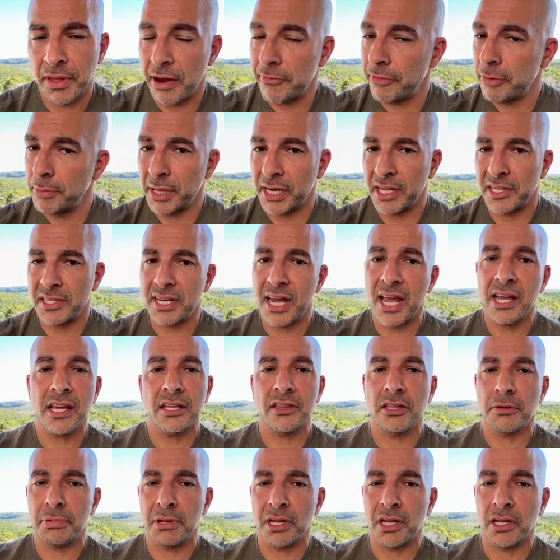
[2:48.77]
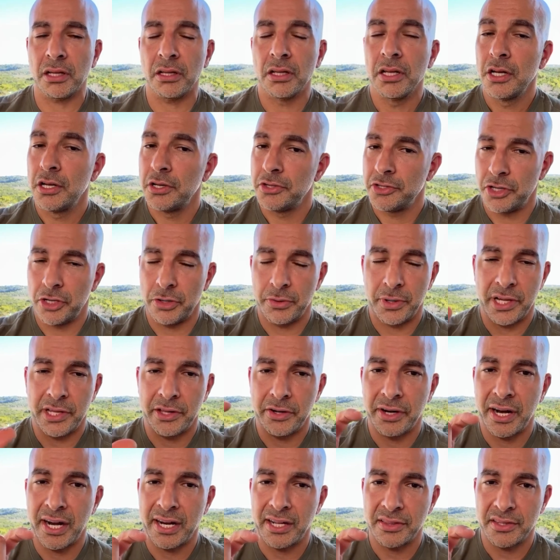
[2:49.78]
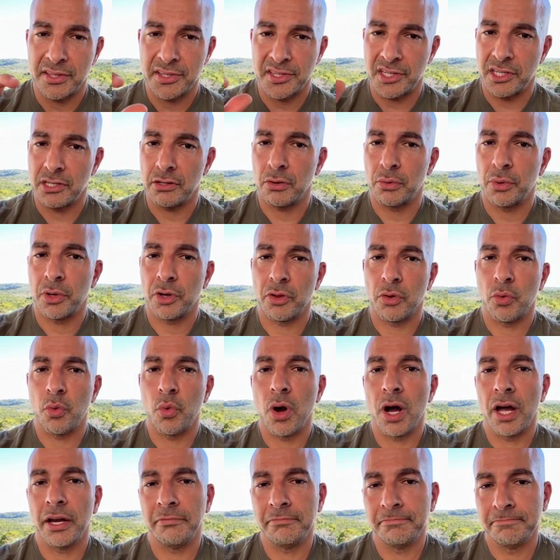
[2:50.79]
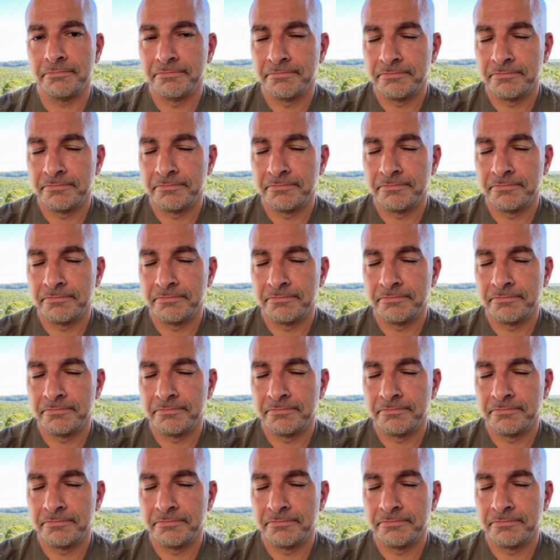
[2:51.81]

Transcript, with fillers: Everybody's taking the pill, so you're either getting the zero or the one.